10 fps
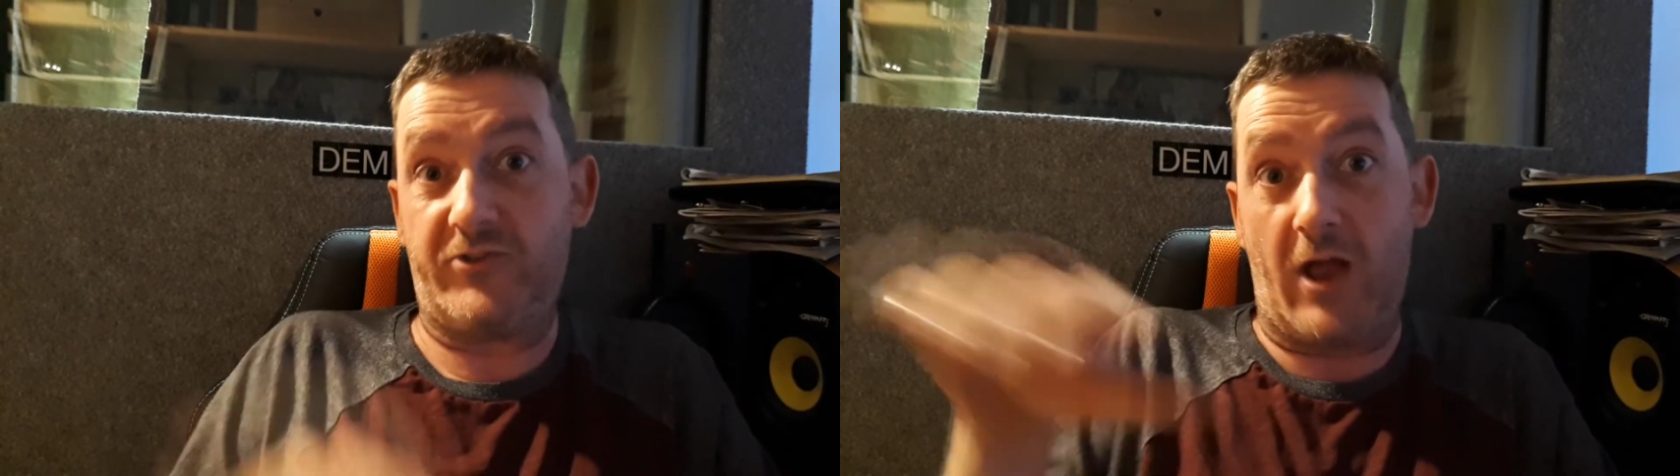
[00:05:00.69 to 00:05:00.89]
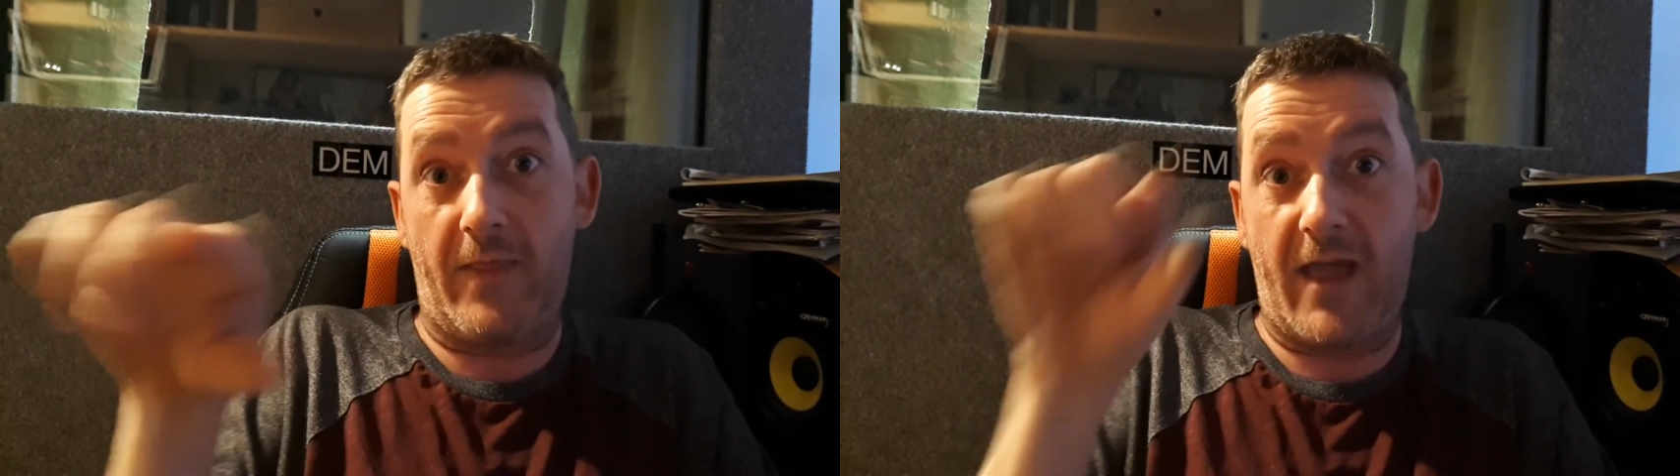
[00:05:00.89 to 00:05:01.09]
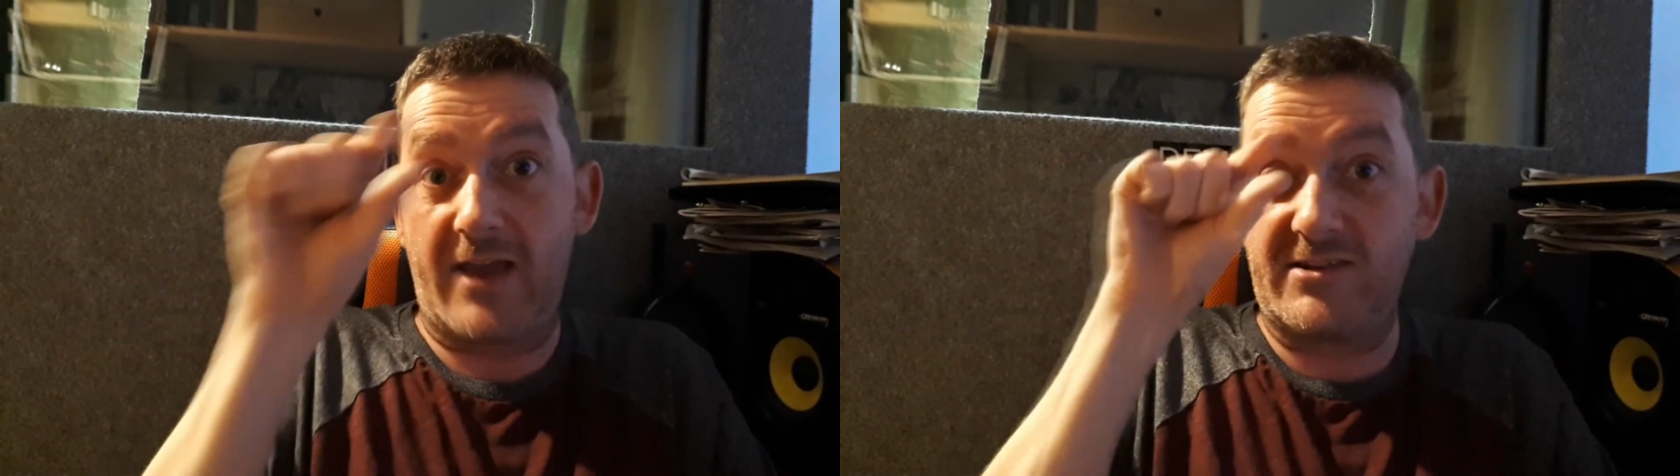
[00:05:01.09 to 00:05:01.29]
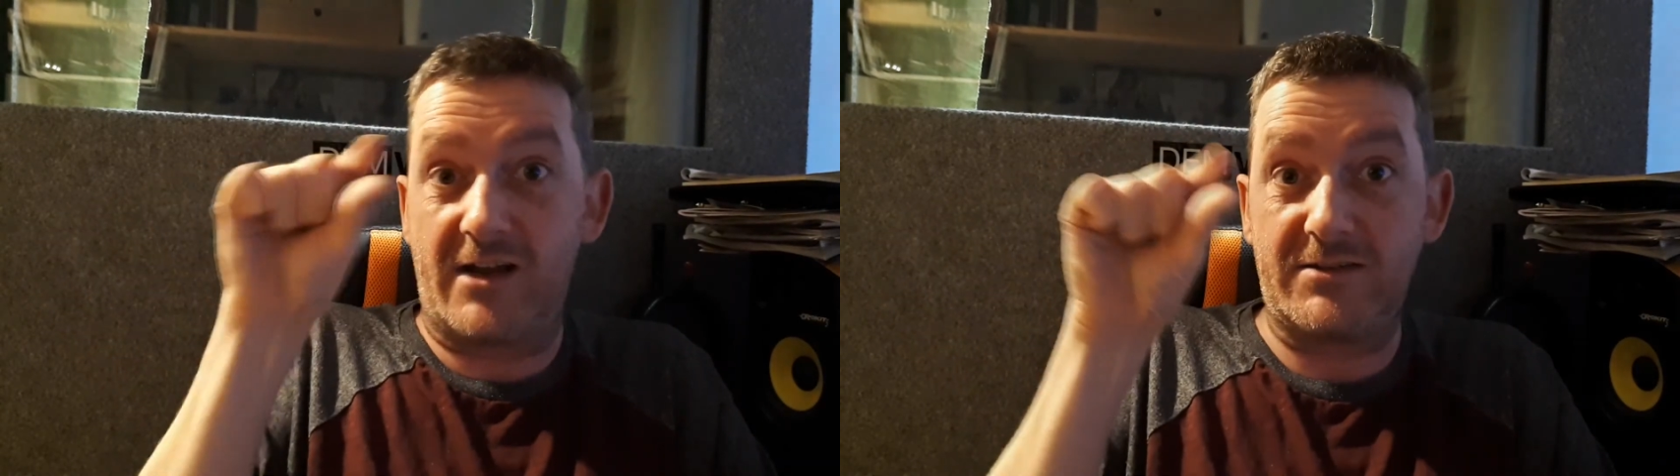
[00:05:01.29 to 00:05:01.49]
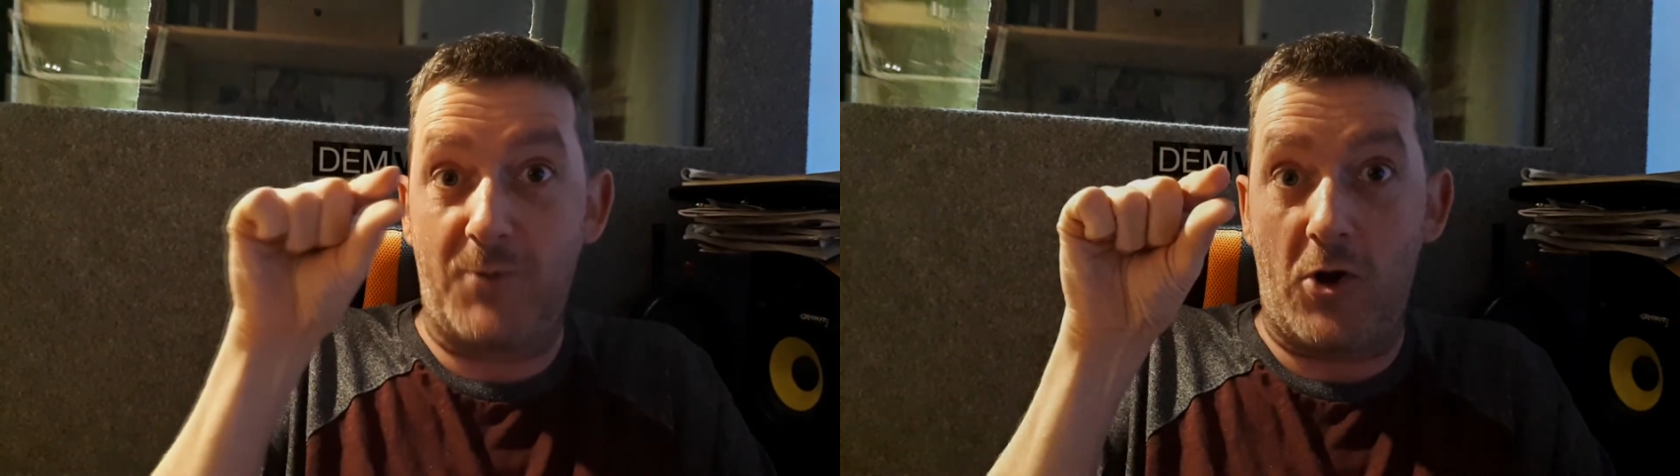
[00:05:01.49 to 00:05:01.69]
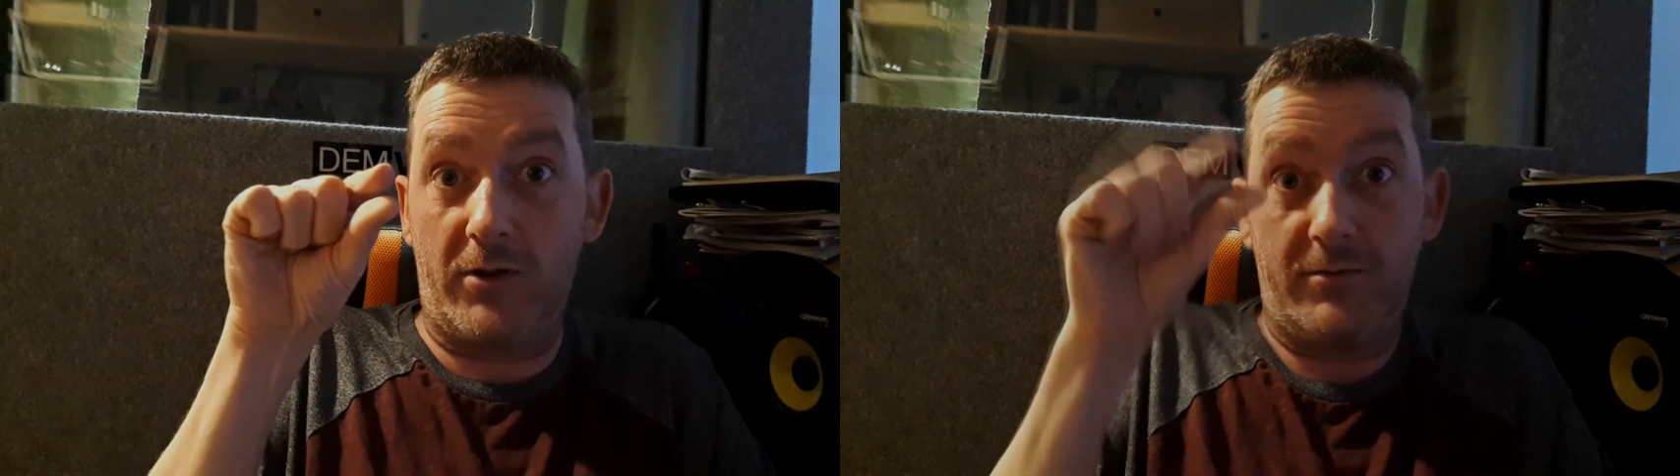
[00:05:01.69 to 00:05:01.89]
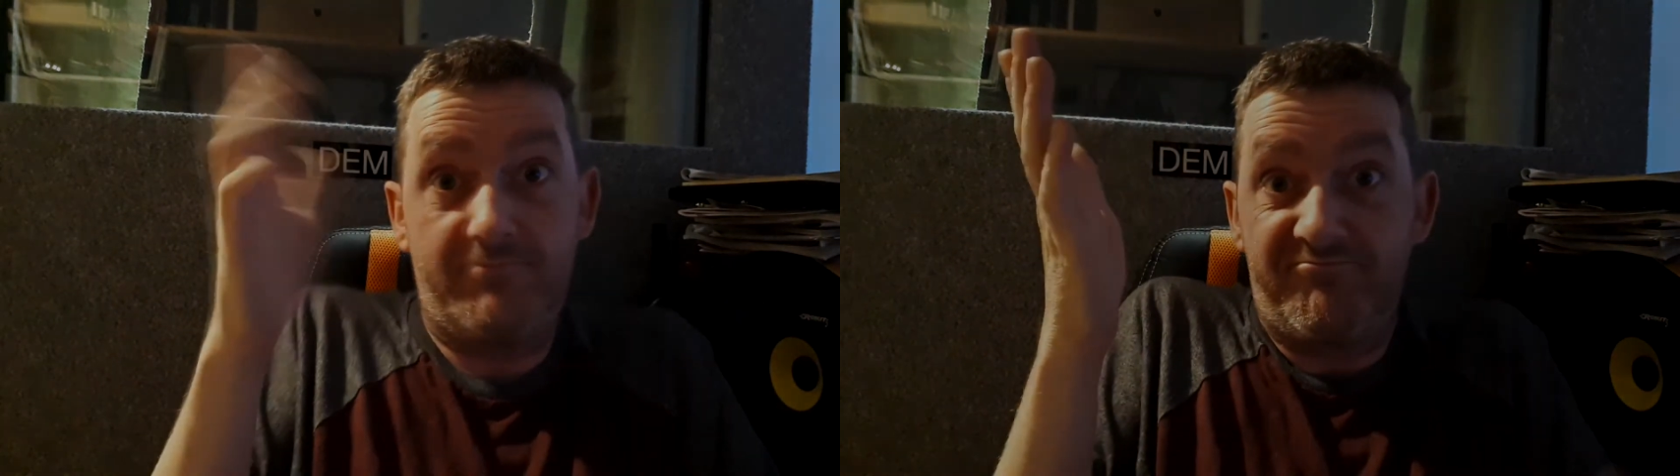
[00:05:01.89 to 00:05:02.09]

Start there. Start small.